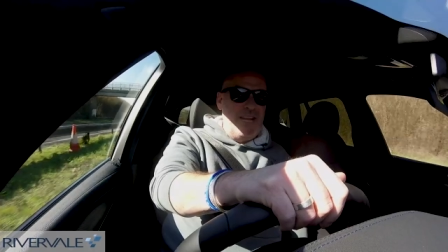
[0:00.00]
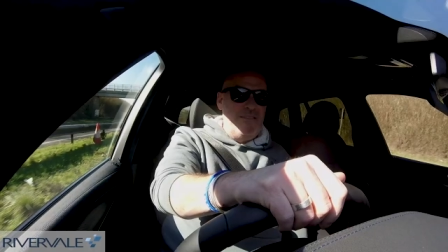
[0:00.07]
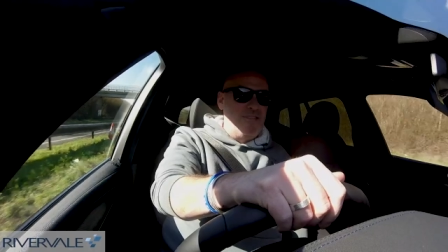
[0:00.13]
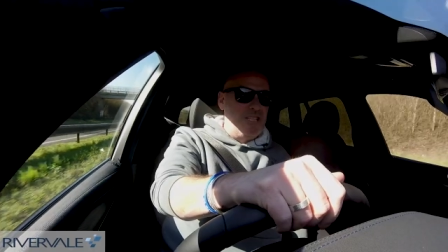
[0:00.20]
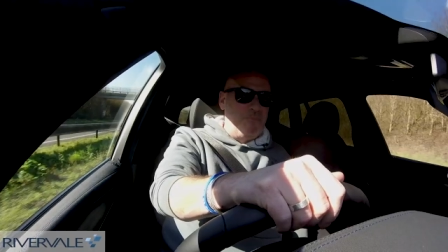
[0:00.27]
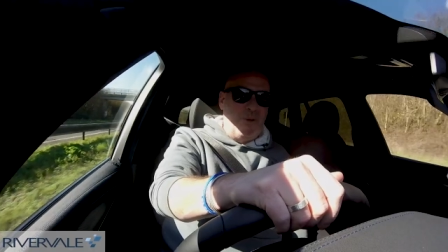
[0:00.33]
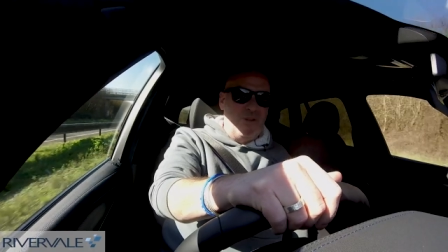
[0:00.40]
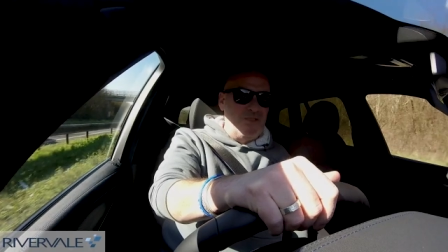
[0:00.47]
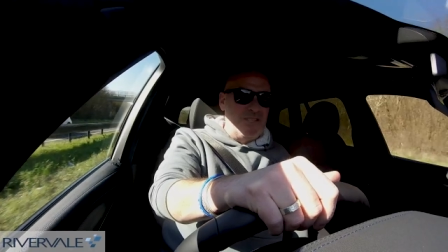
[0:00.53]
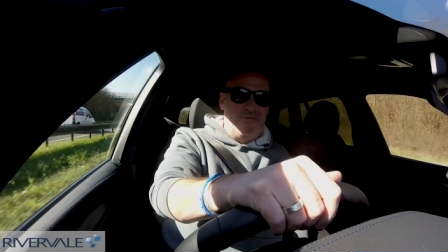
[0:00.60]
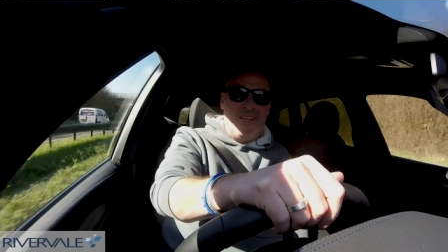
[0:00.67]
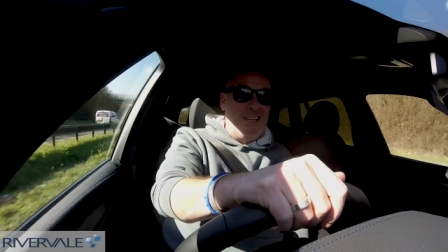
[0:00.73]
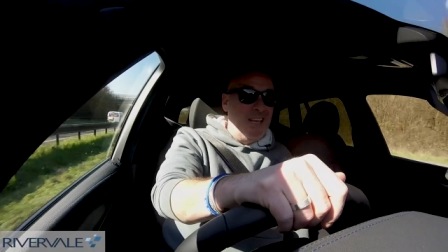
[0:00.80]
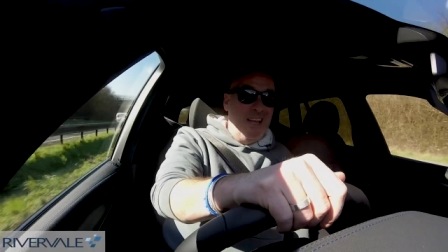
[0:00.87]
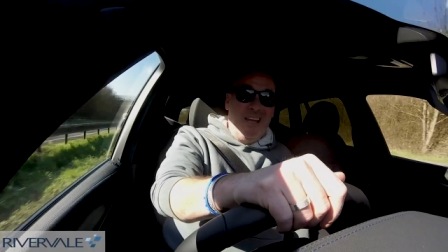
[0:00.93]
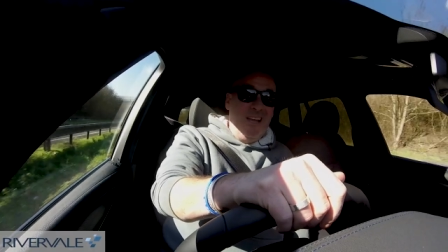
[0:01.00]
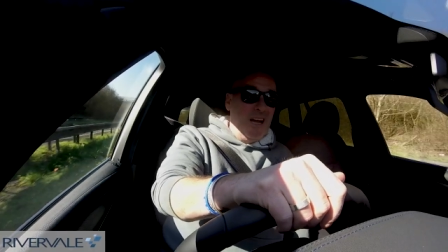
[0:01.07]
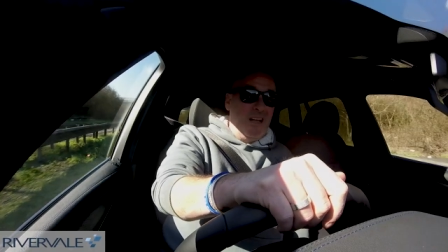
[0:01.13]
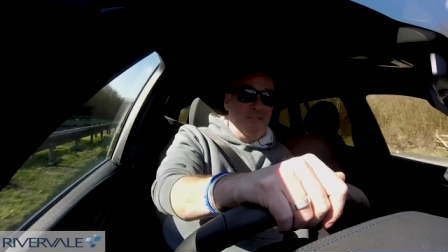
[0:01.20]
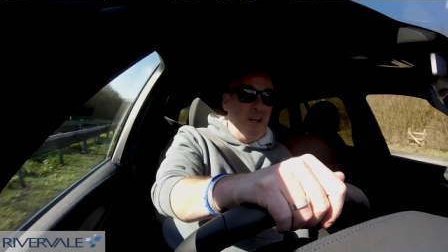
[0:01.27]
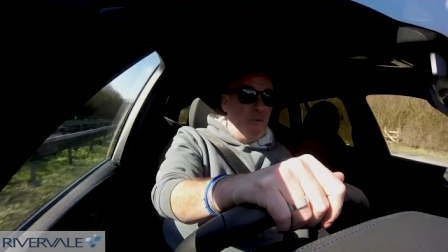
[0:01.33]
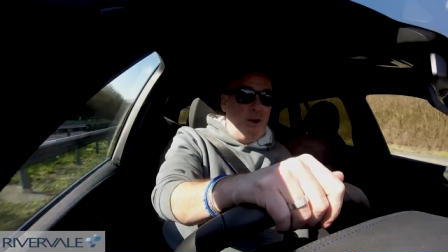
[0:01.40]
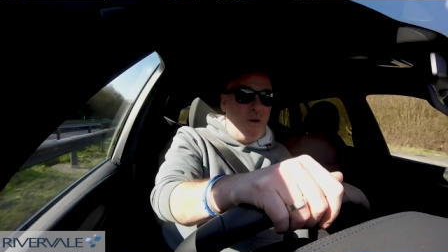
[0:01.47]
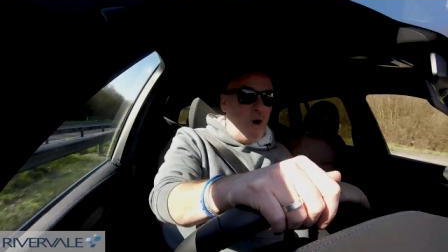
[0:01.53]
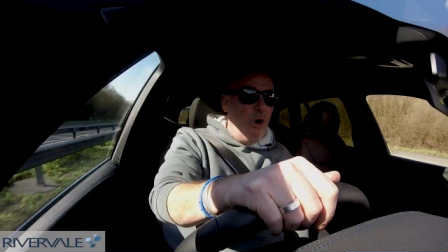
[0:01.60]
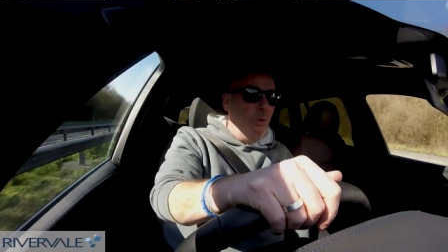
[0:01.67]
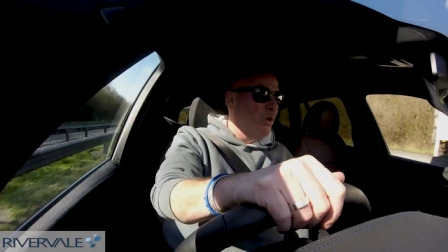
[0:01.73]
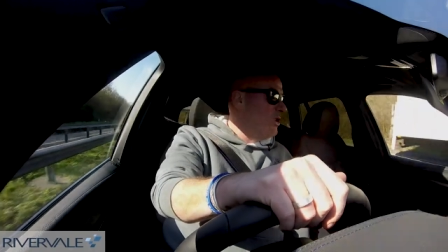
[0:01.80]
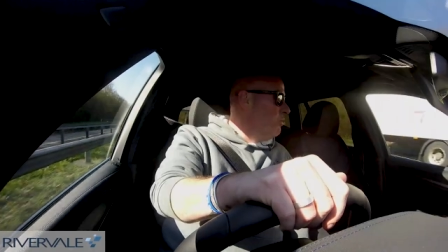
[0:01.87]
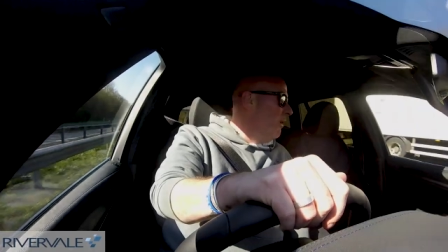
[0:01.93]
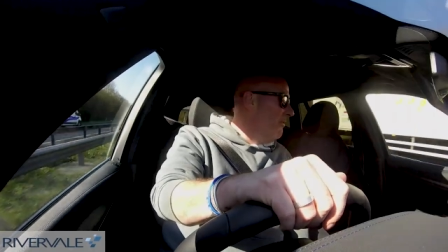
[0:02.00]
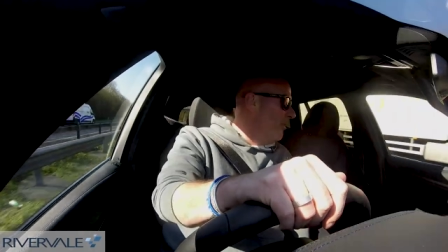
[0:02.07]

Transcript: Really responsive. It, I know I always